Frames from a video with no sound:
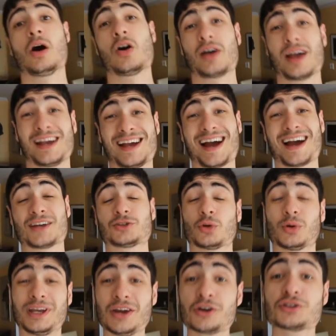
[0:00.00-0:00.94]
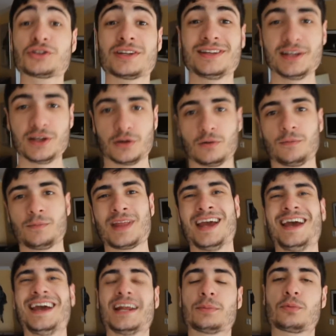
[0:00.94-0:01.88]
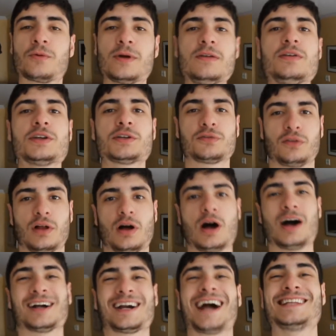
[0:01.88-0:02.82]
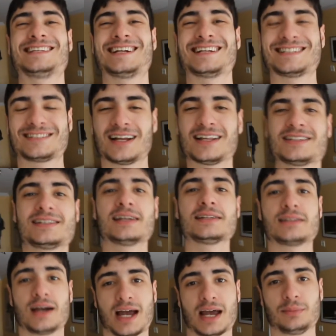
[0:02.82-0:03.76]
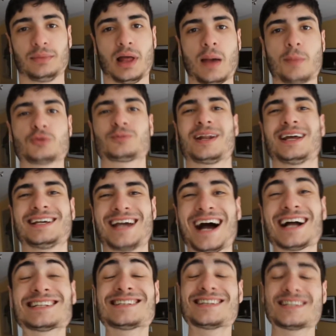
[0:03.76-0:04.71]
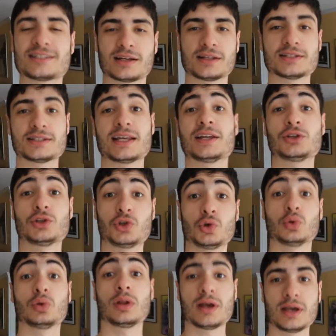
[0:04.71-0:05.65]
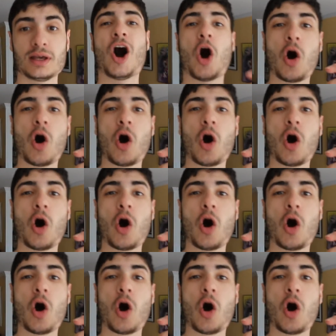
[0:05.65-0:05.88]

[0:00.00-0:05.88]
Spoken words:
Okay guys, so here's the deal. In a previous vlog, I did a sunset time lapse, but I got to the sunset too late.